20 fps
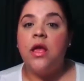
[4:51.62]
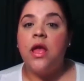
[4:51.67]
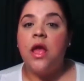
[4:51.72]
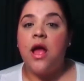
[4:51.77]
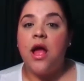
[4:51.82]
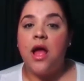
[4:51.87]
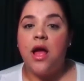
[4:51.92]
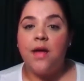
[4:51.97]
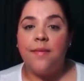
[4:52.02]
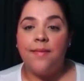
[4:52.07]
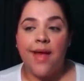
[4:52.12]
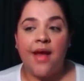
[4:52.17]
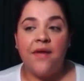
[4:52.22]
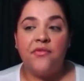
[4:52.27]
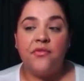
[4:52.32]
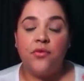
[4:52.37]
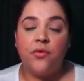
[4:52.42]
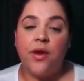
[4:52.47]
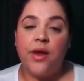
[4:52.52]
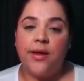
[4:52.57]

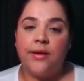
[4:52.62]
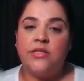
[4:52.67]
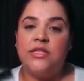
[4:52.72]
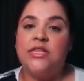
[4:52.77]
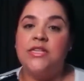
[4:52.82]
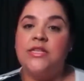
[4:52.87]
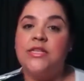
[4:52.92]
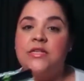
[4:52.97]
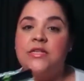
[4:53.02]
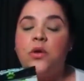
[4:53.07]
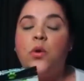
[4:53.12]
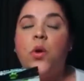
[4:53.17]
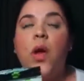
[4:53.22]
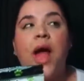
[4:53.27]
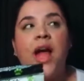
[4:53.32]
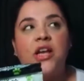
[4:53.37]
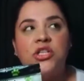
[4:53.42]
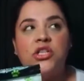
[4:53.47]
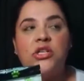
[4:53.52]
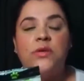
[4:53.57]
After I did this,
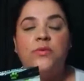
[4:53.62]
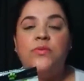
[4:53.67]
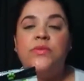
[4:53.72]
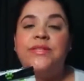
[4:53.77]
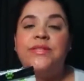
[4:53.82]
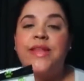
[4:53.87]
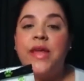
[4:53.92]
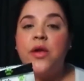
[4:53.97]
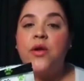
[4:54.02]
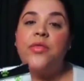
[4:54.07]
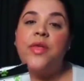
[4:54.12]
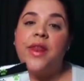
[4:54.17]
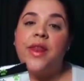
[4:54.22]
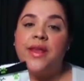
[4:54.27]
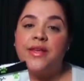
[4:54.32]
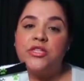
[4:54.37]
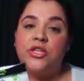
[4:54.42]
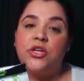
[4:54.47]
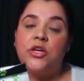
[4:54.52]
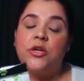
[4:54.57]
actually it was there that I
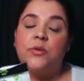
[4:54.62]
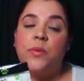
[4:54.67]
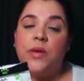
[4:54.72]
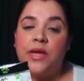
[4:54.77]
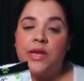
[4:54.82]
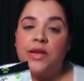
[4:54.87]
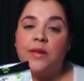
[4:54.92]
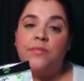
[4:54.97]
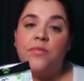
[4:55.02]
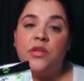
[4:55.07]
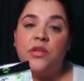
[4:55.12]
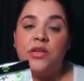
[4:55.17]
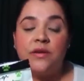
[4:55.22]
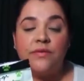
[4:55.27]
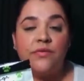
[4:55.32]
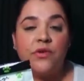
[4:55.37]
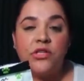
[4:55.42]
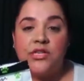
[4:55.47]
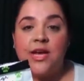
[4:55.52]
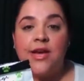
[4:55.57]
started picking up the
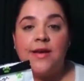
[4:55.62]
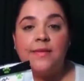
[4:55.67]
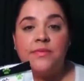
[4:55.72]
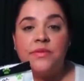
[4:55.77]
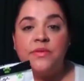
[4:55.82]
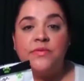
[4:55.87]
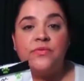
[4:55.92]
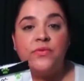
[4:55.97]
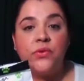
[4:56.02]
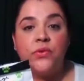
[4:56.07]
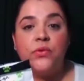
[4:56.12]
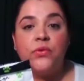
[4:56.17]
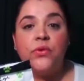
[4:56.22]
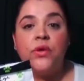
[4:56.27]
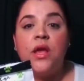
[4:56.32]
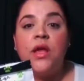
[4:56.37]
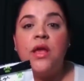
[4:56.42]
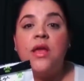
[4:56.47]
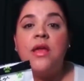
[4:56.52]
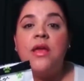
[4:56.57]
different types of food,
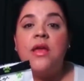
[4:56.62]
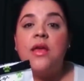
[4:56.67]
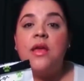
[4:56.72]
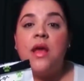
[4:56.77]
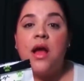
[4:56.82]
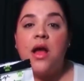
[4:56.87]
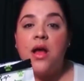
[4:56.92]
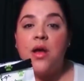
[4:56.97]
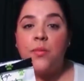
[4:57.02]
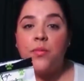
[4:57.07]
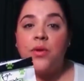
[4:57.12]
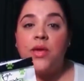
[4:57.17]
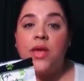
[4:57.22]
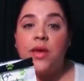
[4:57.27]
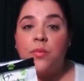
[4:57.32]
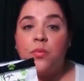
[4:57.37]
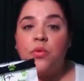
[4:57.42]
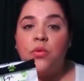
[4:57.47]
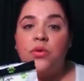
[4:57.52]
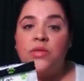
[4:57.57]

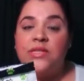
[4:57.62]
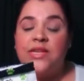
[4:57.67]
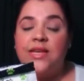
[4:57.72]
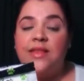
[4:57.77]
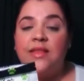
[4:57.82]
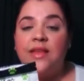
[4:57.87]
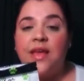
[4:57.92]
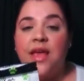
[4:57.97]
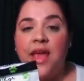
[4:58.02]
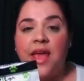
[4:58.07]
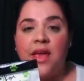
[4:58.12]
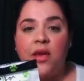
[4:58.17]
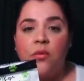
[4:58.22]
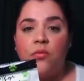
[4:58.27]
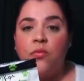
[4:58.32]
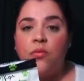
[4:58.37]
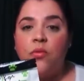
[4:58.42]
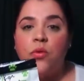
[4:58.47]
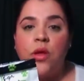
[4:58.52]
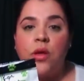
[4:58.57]
kibbles, like the
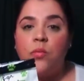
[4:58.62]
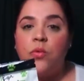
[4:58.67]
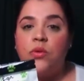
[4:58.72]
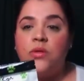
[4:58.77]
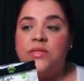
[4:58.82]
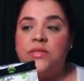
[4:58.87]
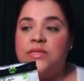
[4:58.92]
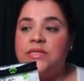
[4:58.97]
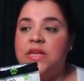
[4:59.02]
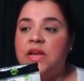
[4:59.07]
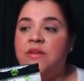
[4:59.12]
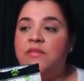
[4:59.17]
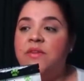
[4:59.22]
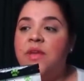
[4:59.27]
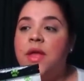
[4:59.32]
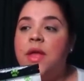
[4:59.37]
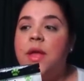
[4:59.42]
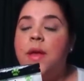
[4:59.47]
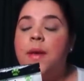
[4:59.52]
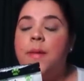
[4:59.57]
kangaroo kibble and stuff,
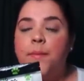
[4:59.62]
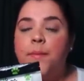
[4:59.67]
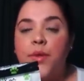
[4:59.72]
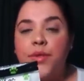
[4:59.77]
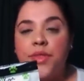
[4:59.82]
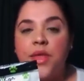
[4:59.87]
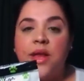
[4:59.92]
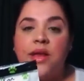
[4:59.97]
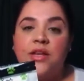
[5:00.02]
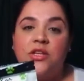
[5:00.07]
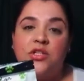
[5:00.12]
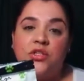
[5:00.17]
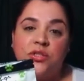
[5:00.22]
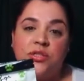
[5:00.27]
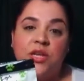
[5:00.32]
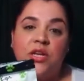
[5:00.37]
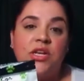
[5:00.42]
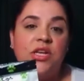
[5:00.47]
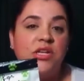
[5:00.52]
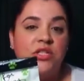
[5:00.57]
but then it turns
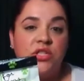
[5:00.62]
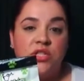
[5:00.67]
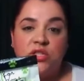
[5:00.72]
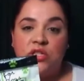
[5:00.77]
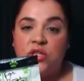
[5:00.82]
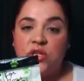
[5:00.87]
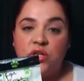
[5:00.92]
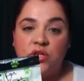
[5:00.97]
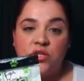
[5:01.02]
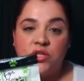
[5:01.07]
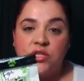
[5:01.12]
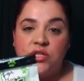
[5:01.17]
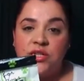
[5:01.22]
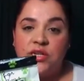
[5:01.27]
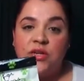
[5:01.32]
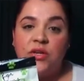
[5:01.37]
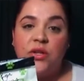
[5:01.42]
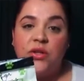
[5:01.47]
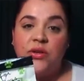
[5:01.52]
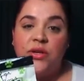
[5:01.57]
out he's just allergic
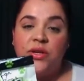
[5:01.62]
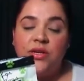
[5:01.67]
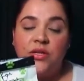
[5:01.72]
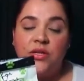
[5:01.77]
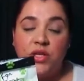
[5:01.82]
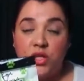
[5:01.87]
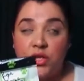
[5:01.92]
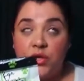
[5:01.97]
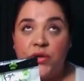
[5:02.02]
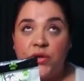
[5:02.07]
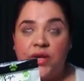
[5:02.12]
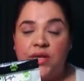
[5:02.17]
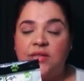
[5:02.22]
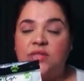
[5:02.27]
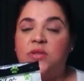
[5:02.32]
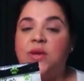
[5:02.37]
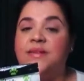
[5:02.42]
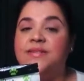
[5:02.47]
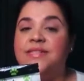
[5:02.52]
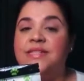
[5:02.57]
to gluten,
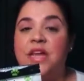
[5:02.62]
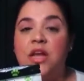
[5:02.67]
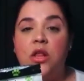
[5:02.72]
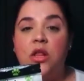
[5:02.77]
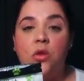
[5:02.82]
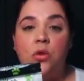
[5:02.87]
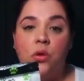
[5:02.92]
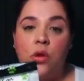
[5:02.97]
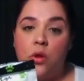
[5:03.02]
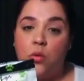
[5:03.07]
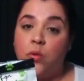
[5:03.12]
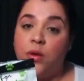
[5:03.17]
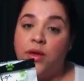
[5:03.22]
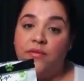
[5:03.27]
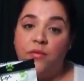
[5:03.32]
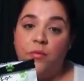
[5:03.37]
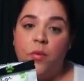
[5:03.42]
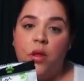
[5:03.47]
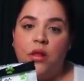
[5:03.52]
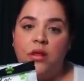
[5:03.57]
so I had to stay away
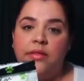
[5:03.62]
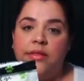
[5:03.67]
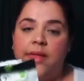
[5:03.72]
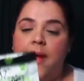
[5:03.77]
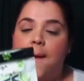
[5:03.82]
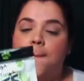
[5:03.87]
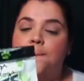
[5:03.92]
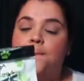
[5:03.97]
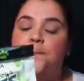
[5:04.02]
from all of that.